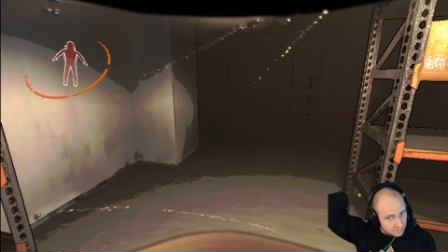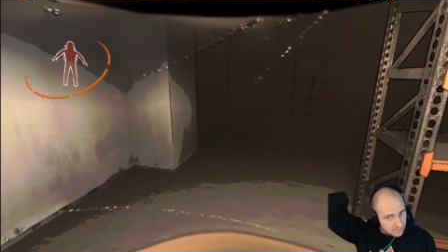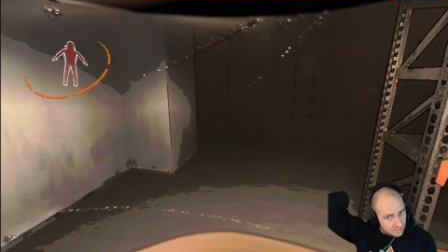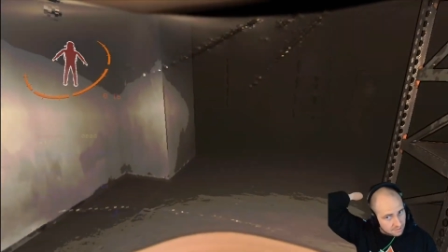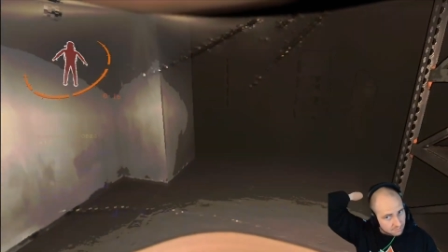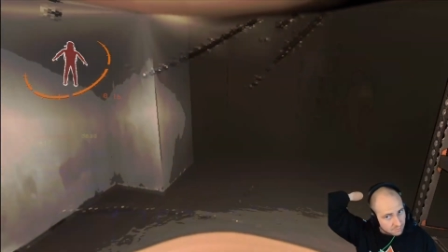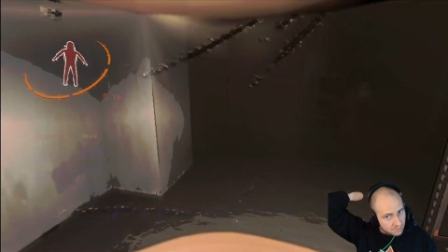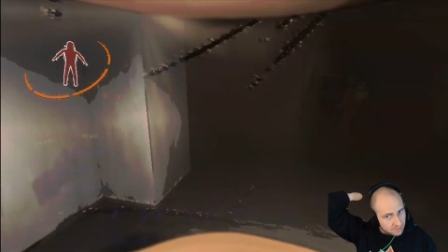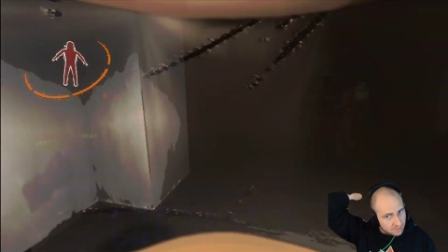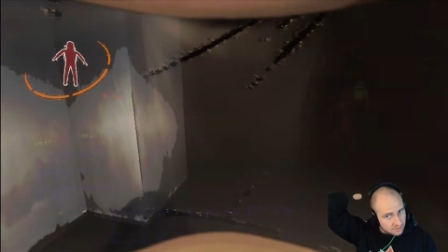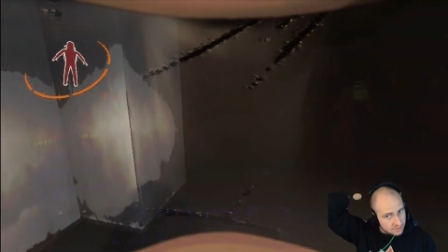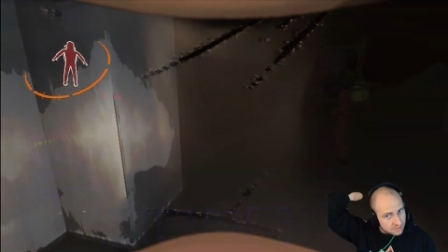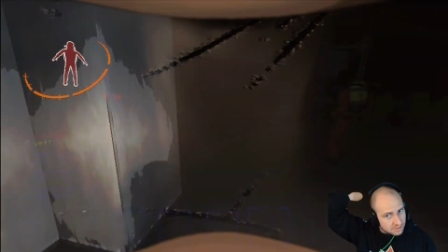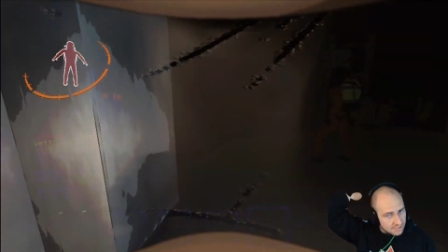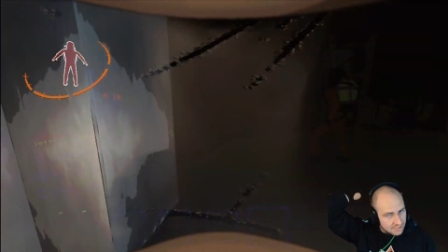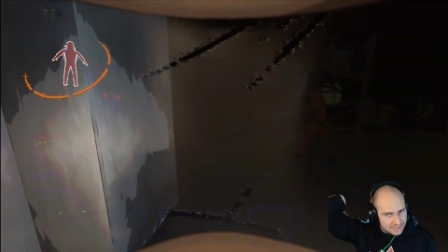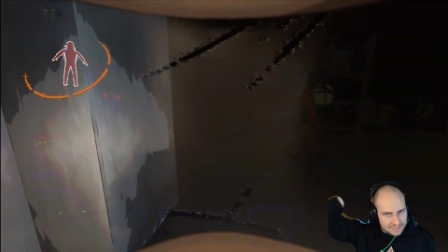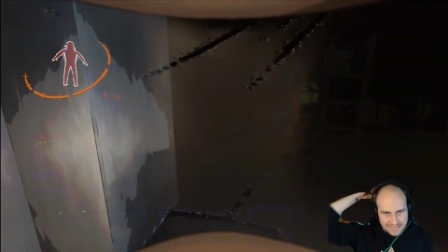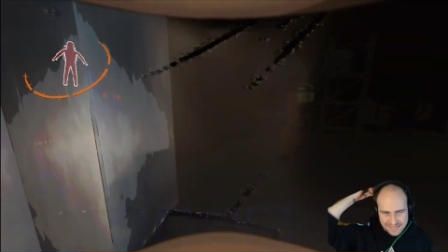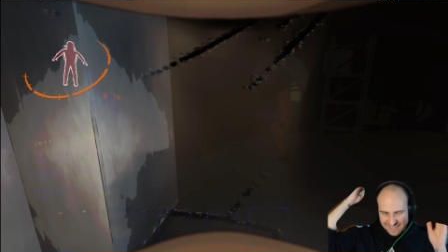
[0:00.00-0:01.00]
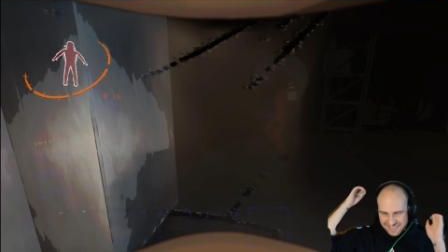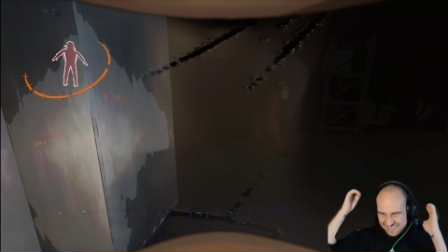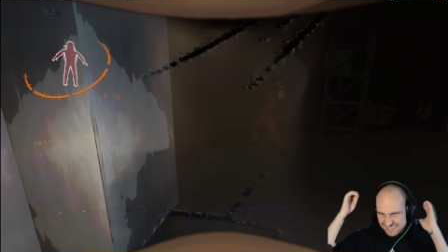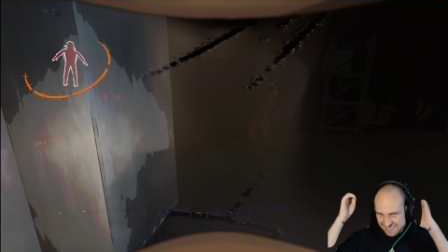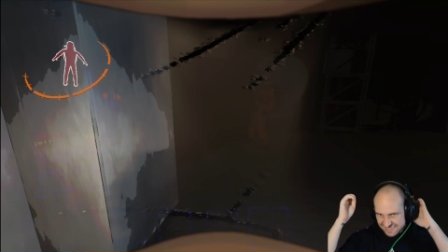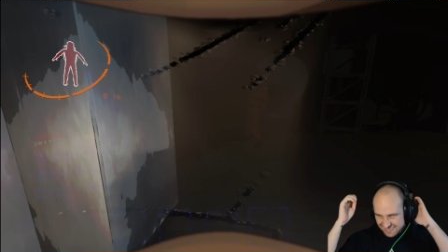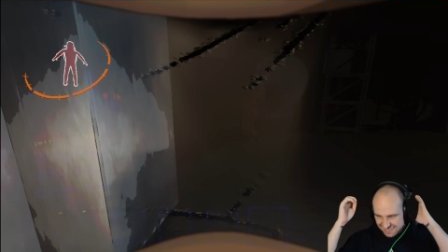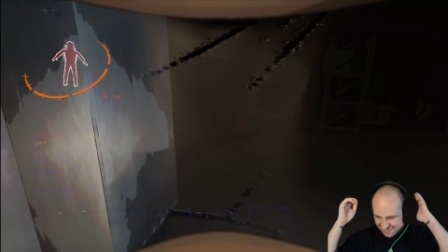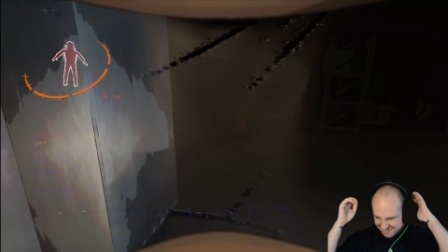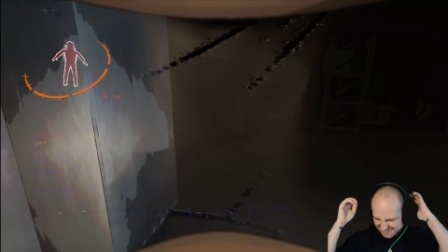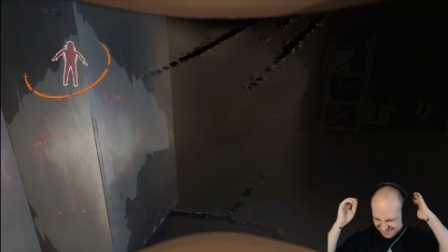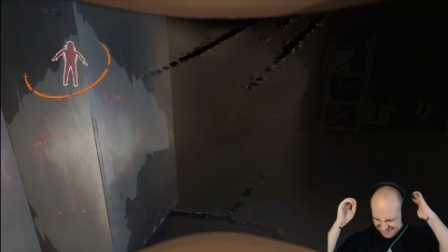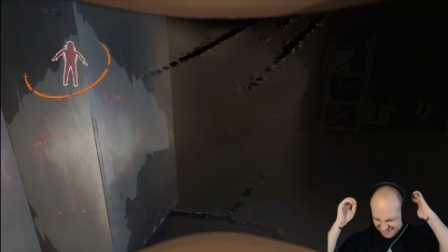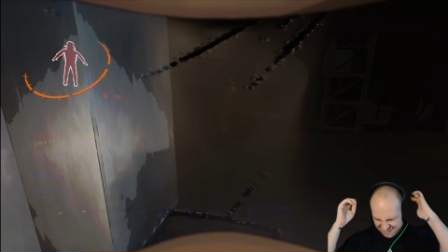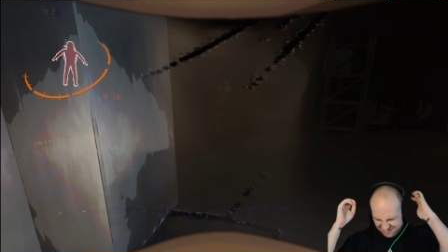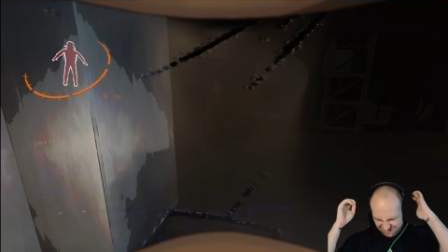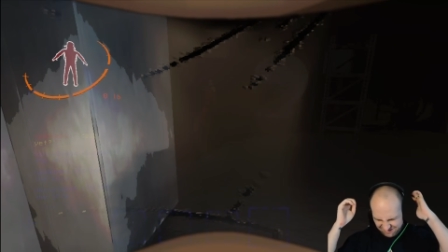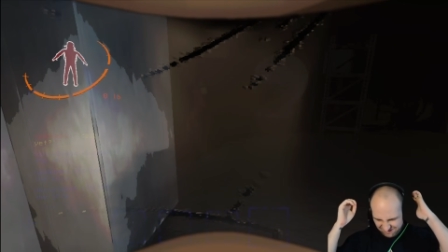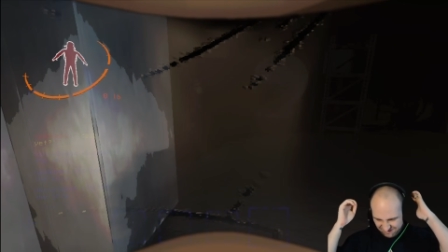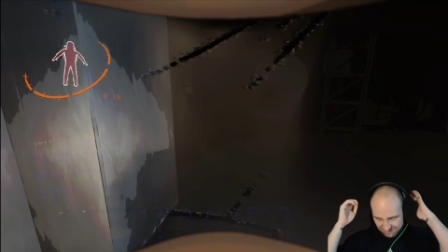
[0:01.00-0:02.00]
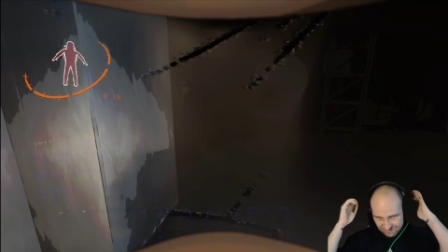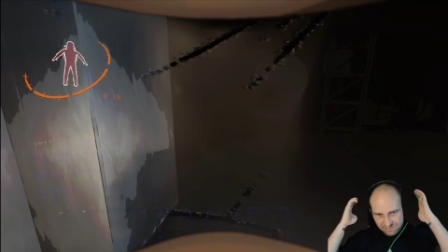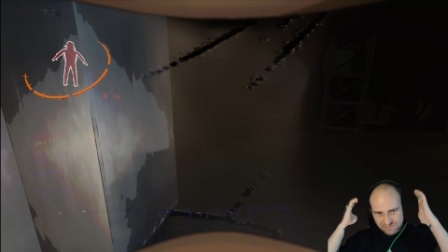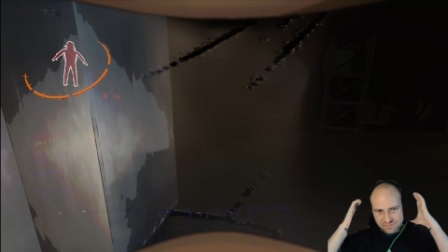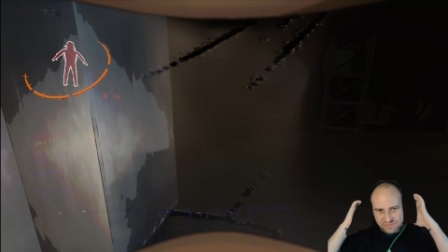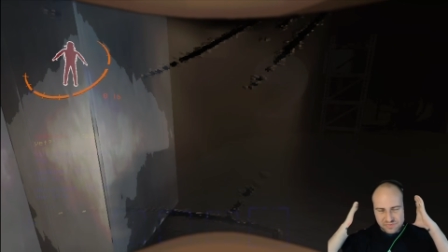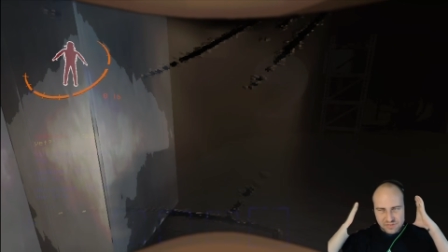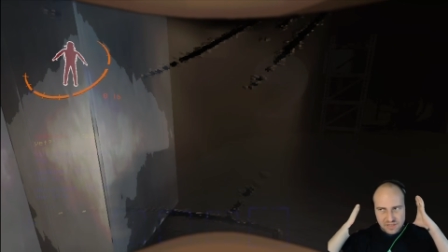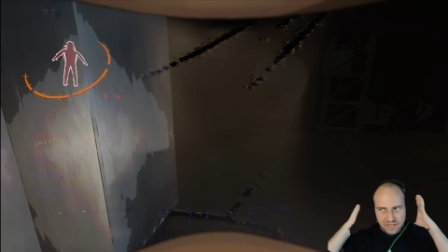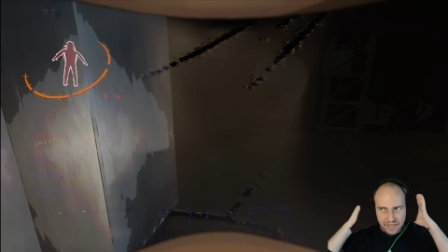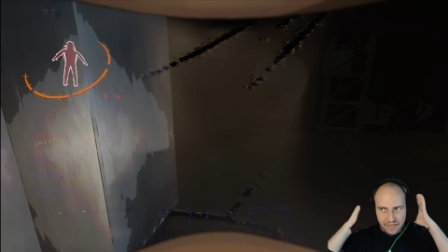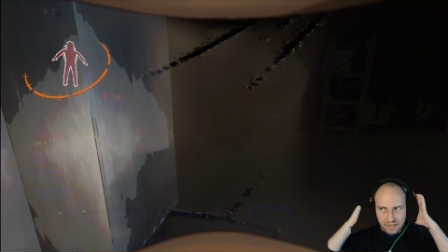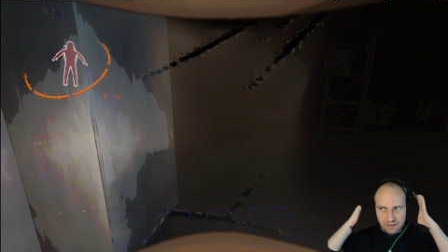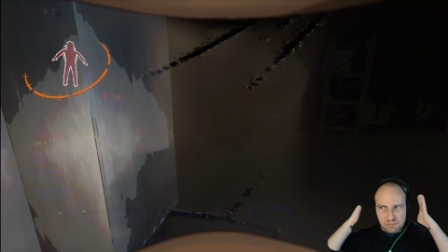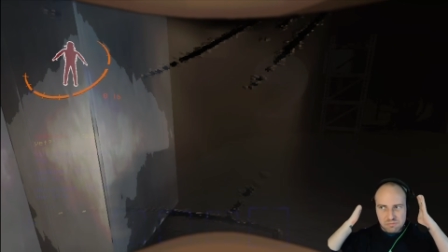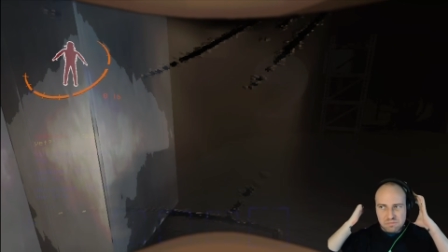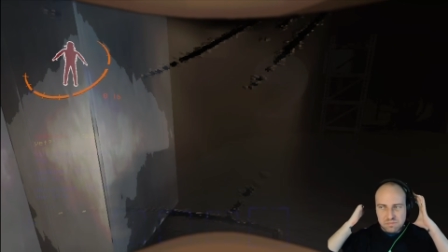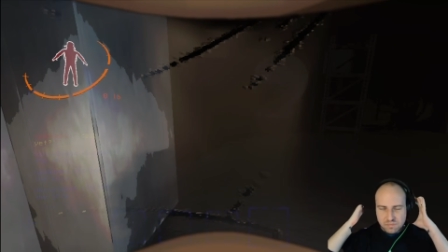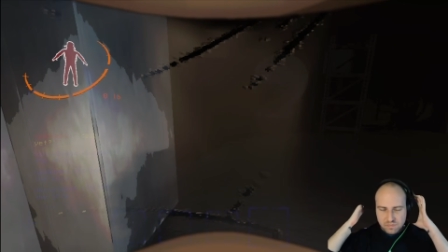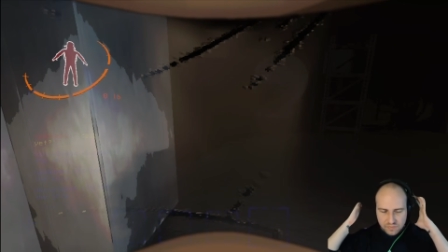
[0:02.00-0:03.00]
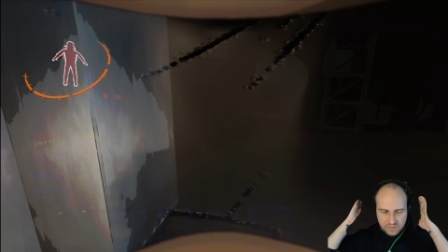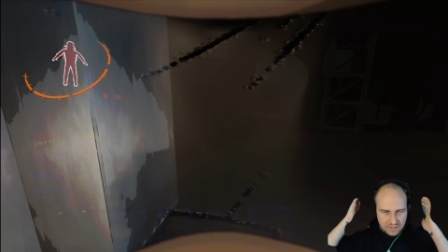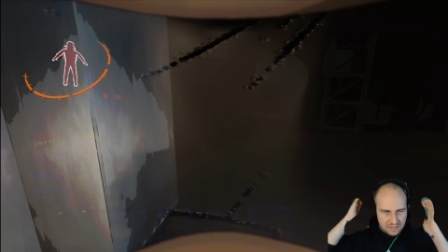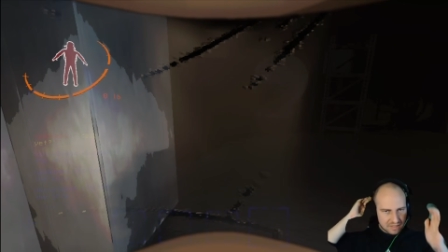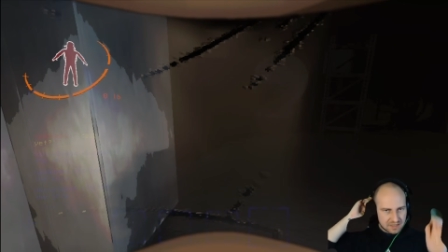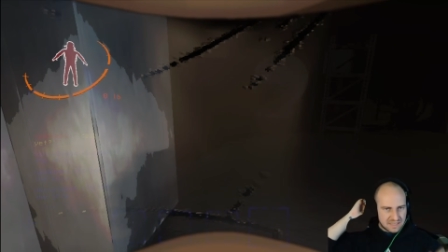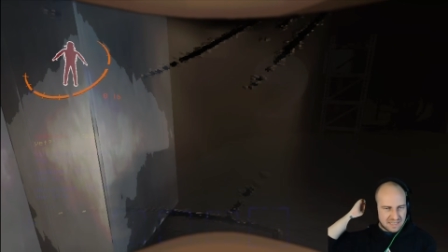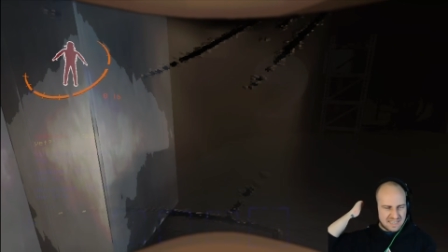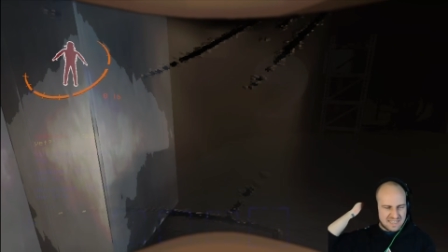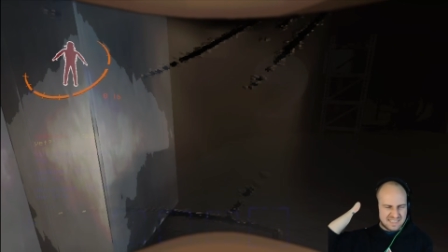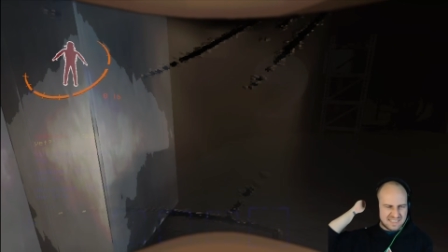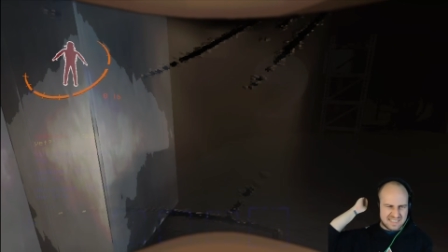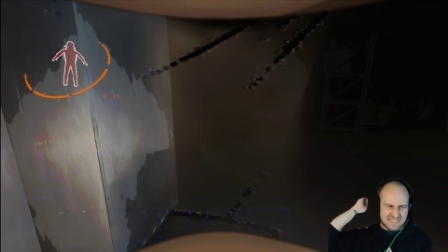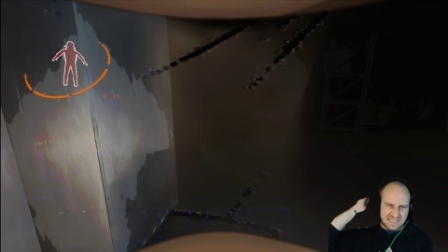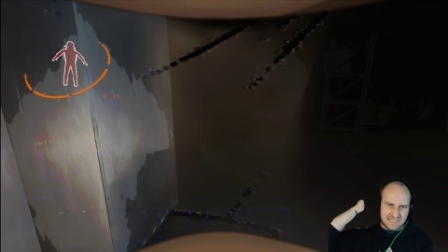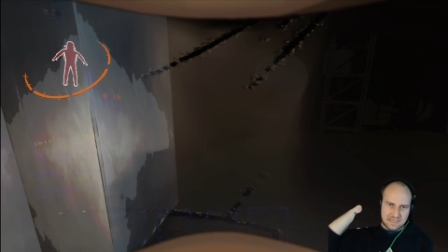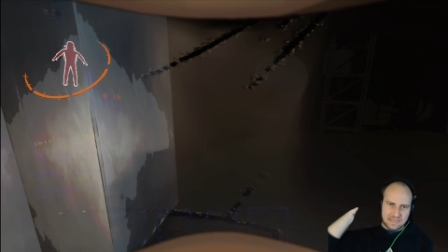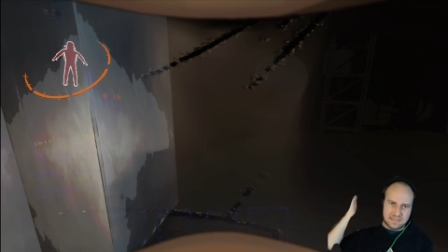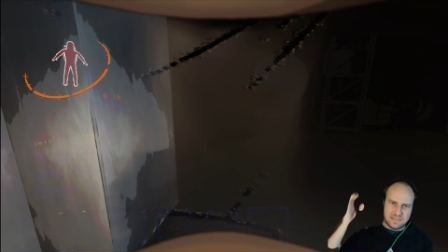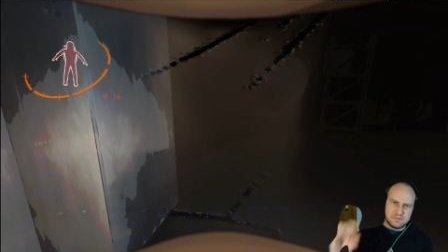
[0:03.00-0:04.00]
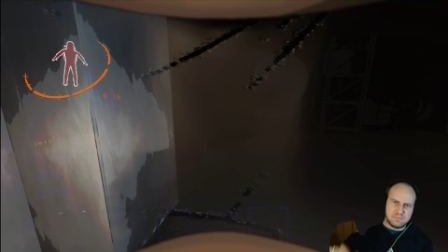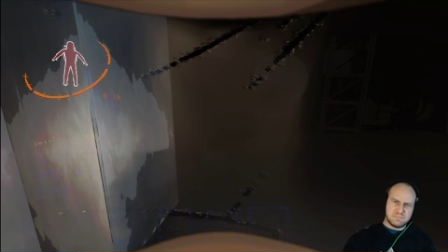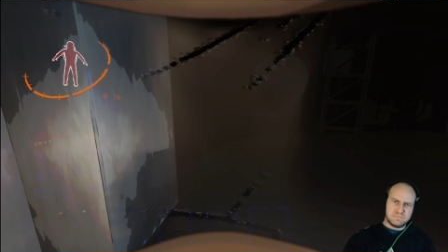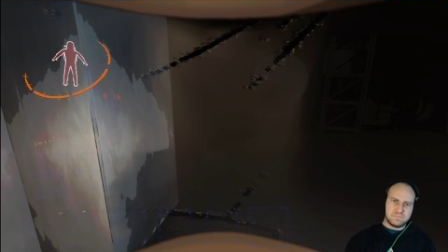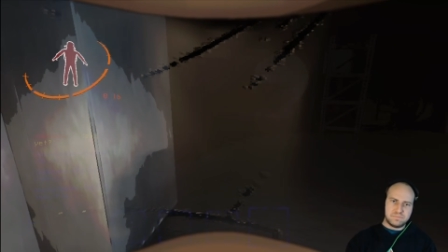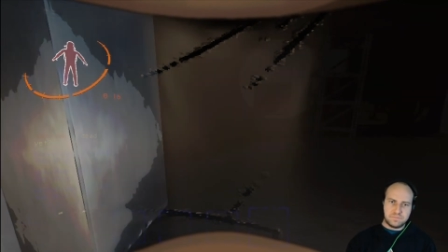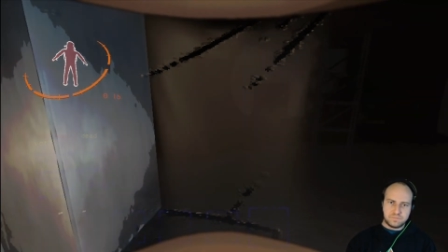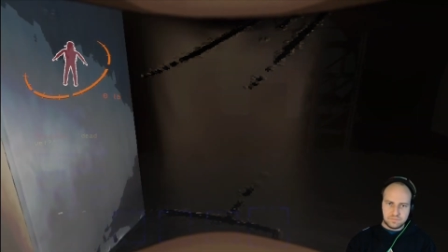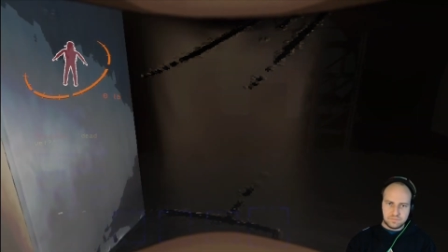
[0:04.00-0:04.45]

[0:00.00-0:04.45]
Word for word: I'm gonna just take that as a... Ow! Like, as a, um...